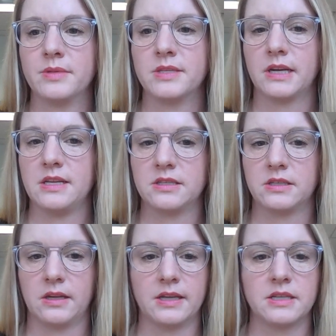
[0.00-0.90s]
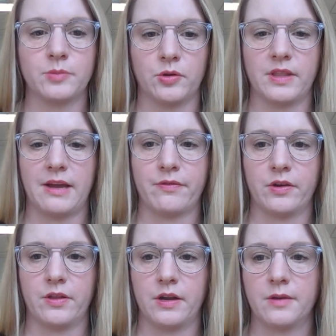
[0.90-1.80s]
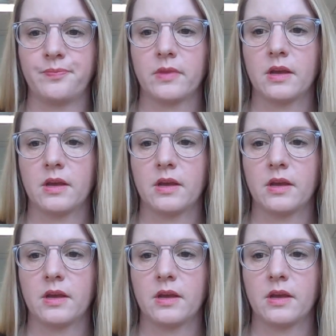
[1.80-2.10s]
studies to explore that further